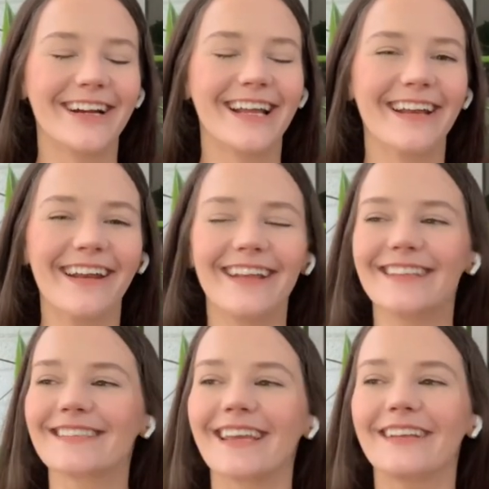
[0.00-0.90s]
And
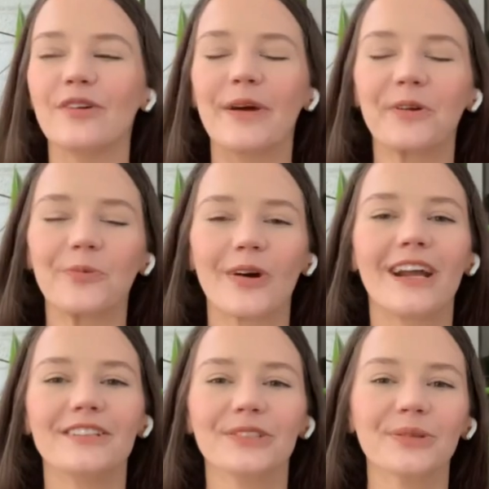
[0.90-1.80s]
it's like, no matter what
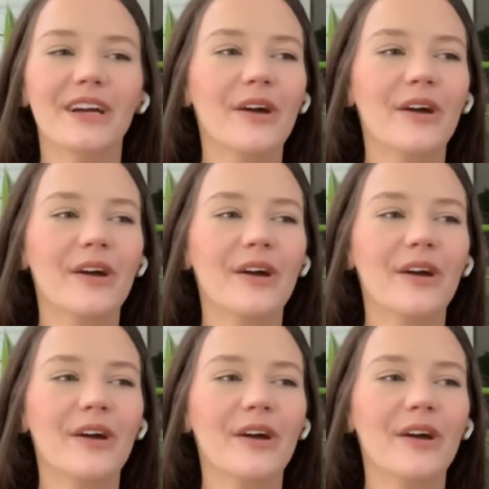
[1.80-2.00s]
I do,